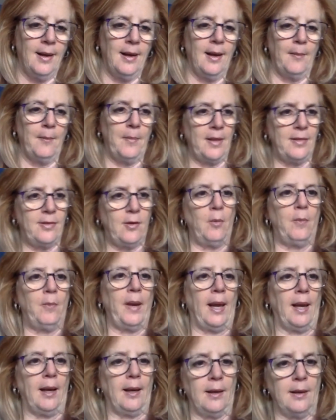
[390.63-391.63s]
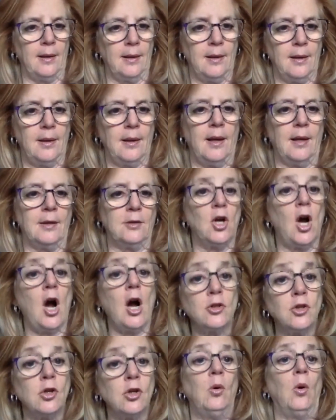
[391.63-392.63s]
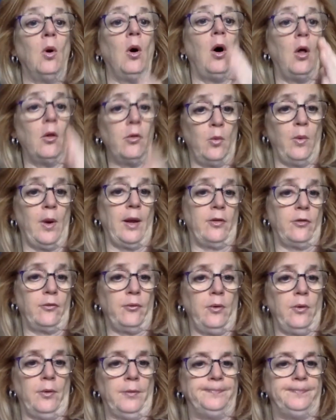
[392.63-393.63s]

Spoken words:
but they're being talked to all the way through.